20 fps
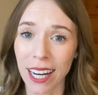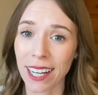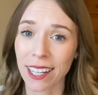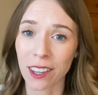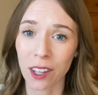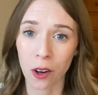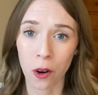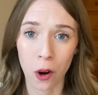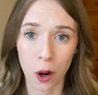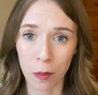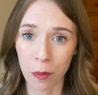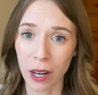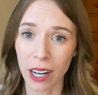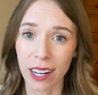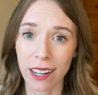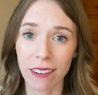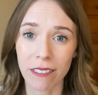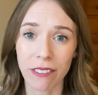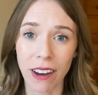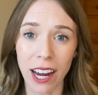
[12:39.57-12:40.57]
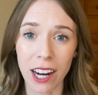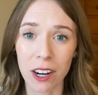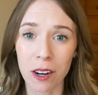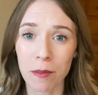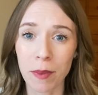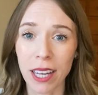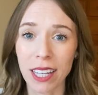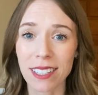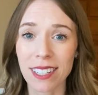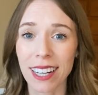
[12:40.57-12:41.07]
in the corporate
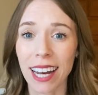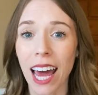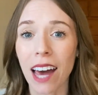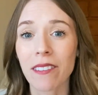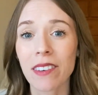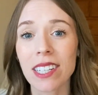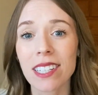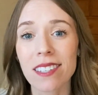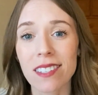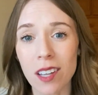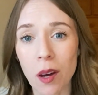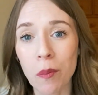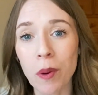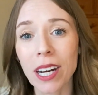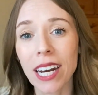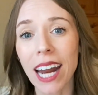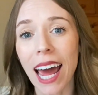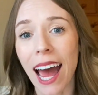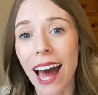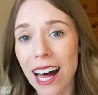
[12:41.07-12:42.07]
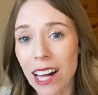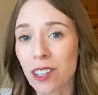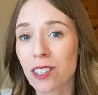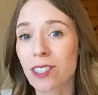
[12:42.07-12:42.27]
environment and having someone else